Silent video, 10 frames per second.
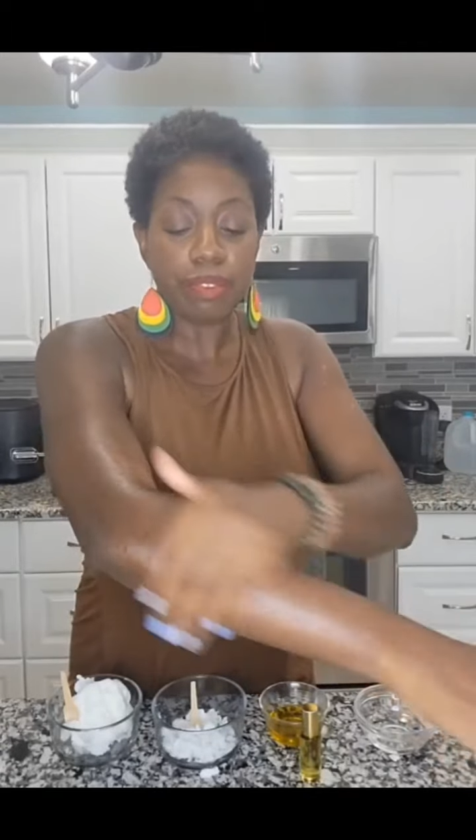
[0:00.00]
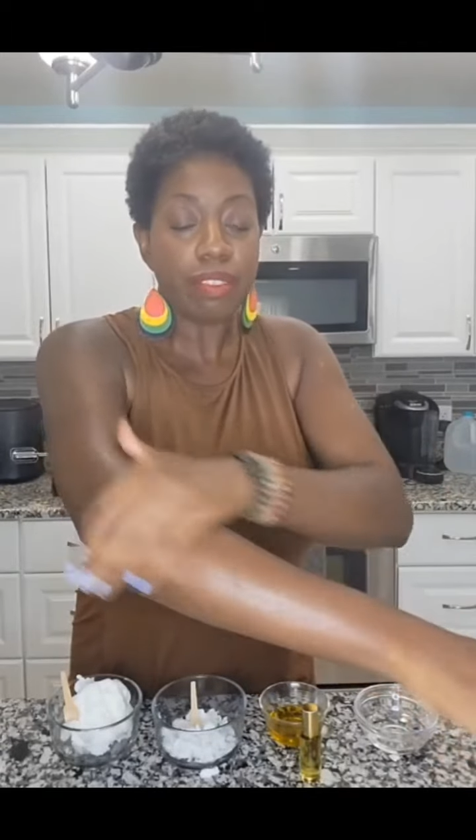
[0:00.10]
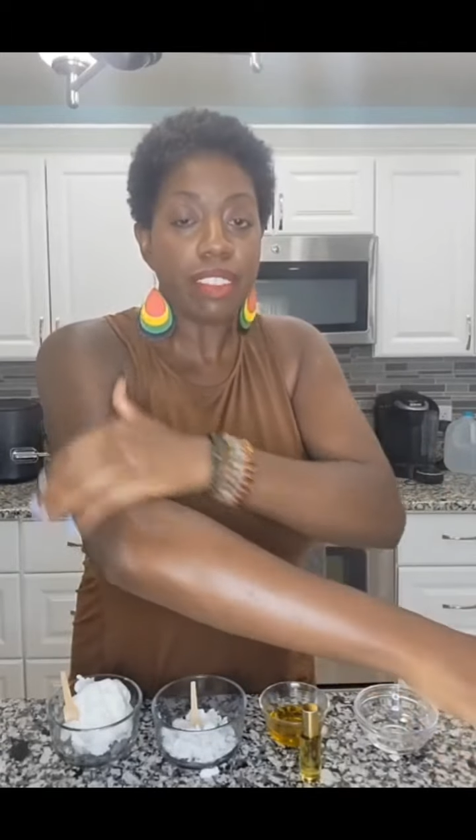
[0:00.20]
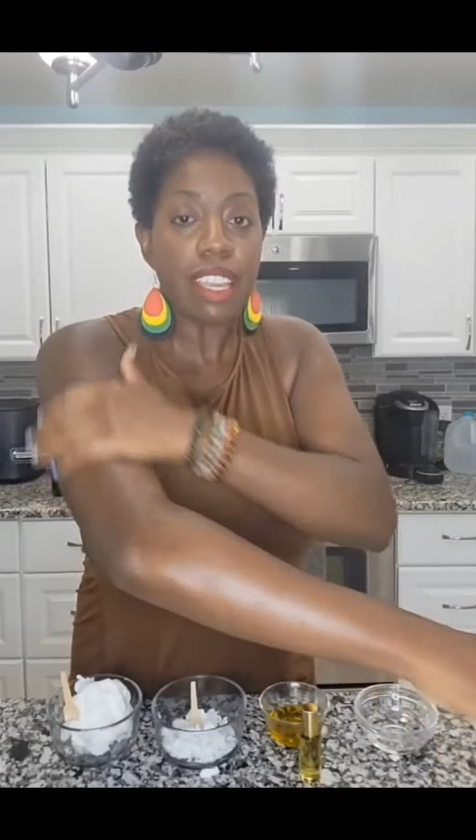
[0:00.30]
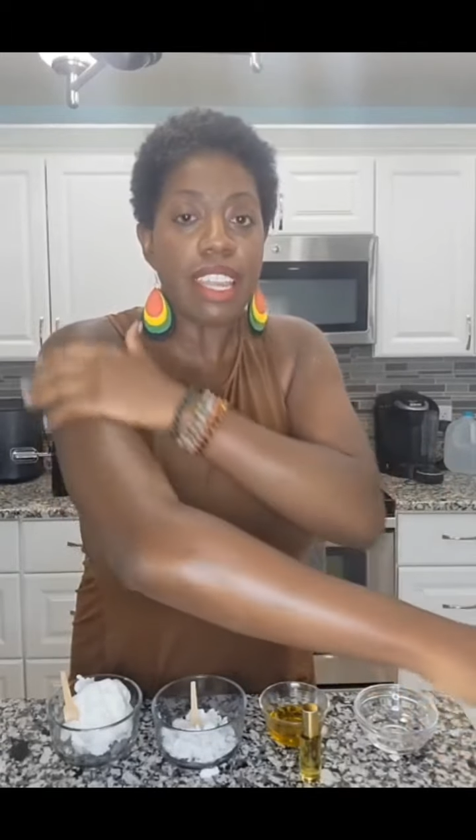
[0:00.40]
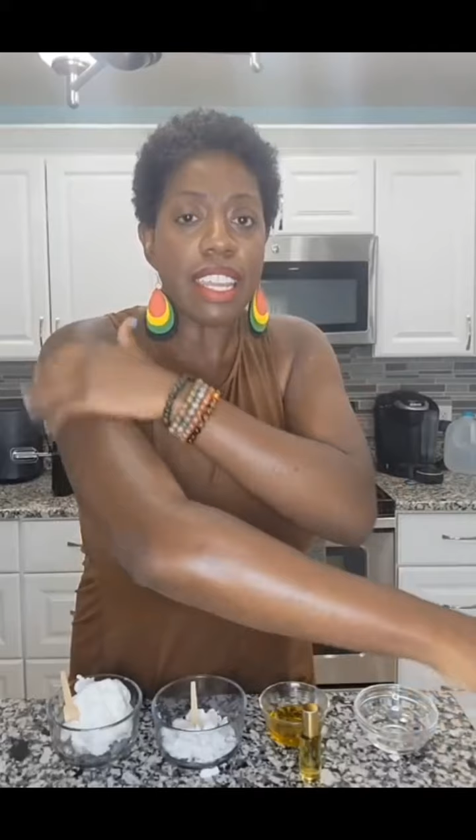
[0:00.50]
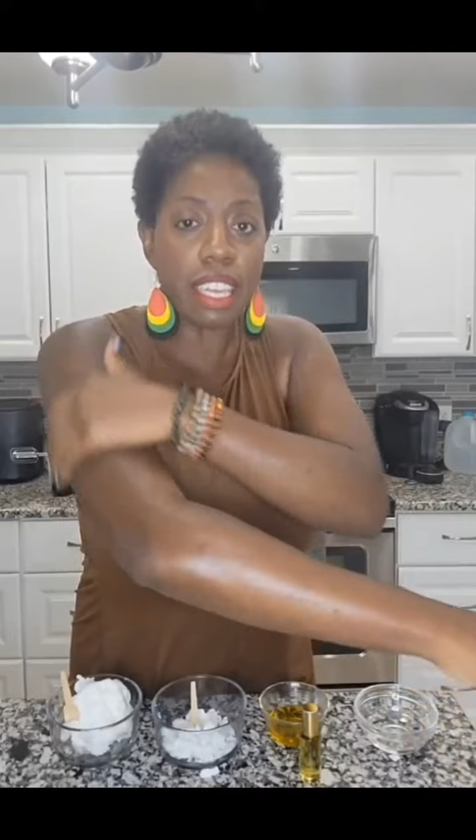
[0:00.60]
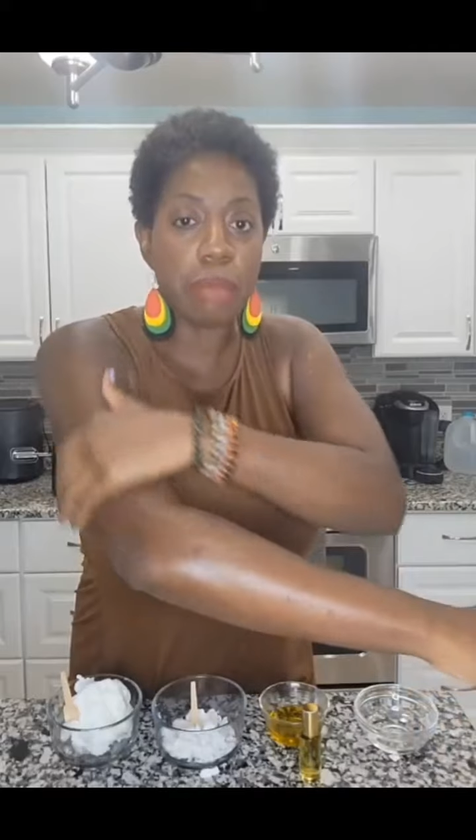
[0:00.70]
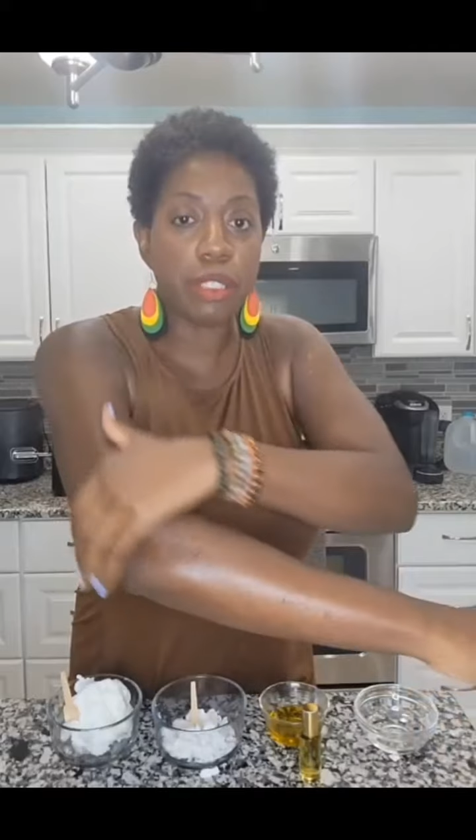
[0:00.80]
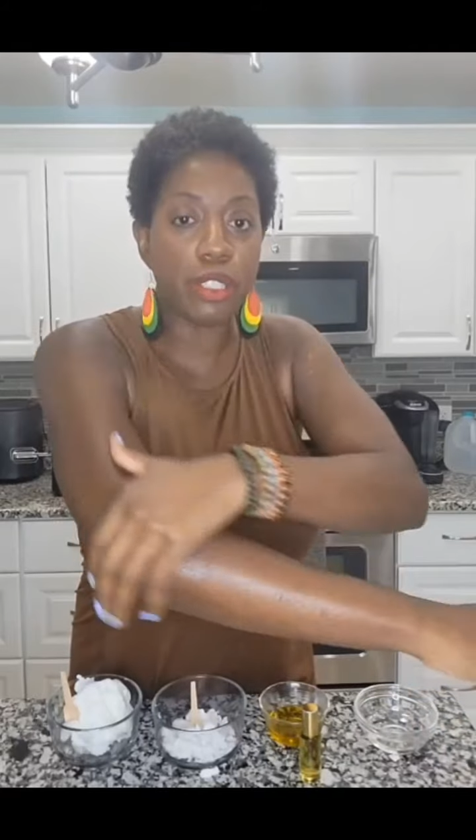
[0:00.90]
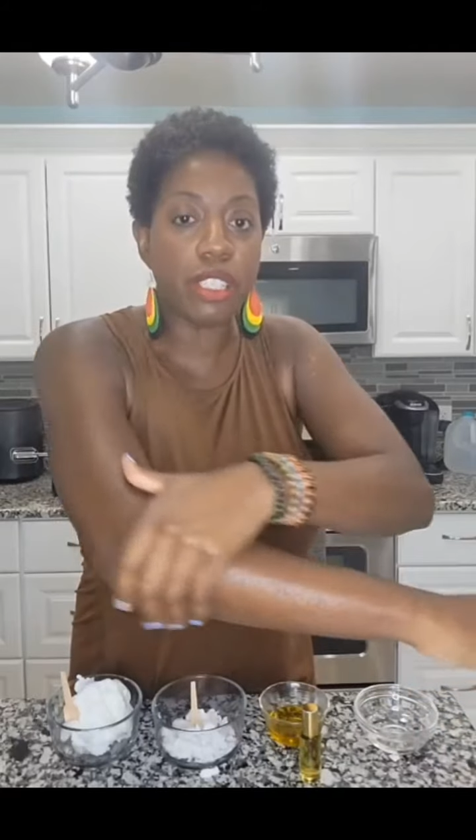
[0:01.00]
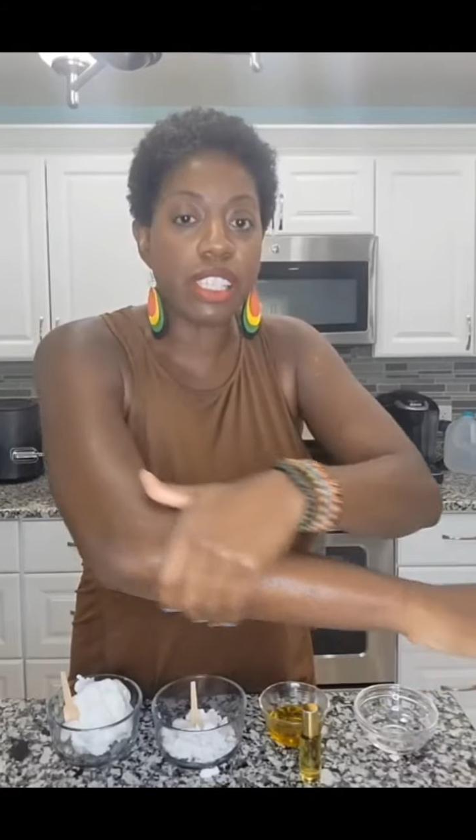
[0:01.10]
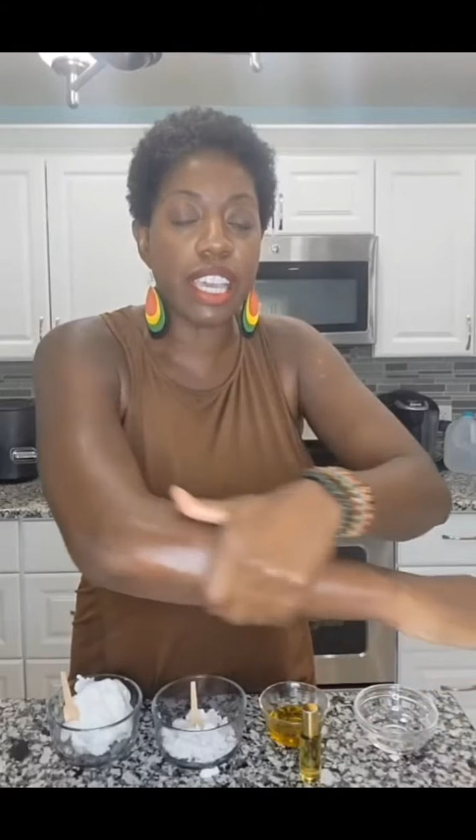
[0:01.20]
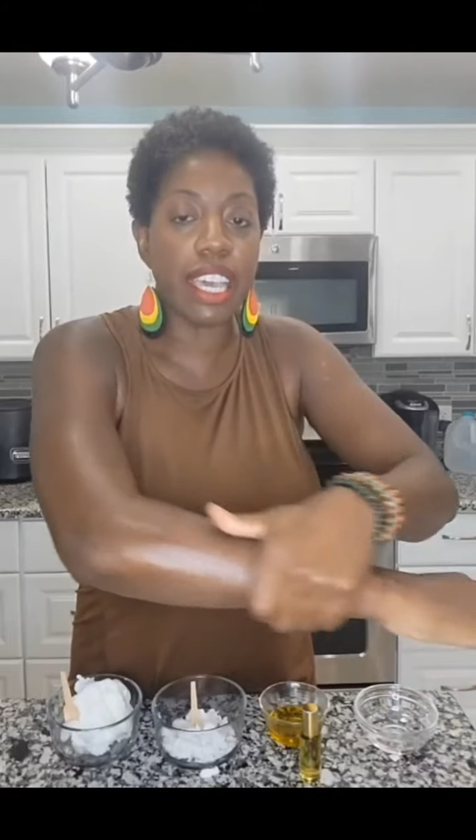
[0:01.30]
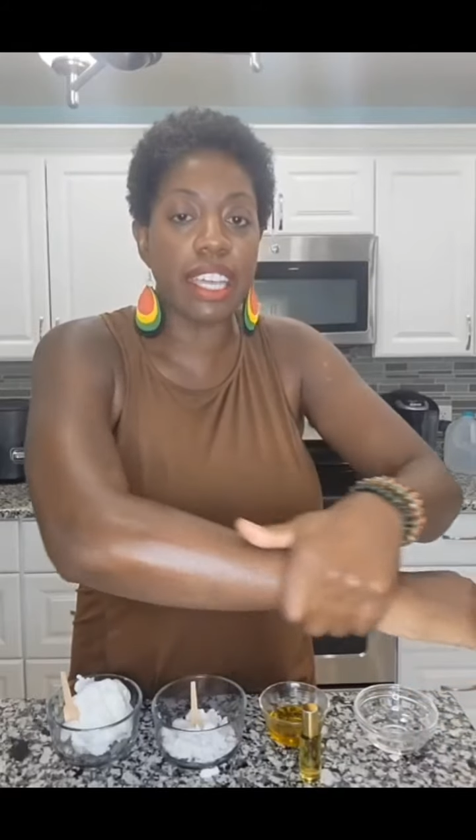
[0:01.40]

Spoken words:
and it gives your skin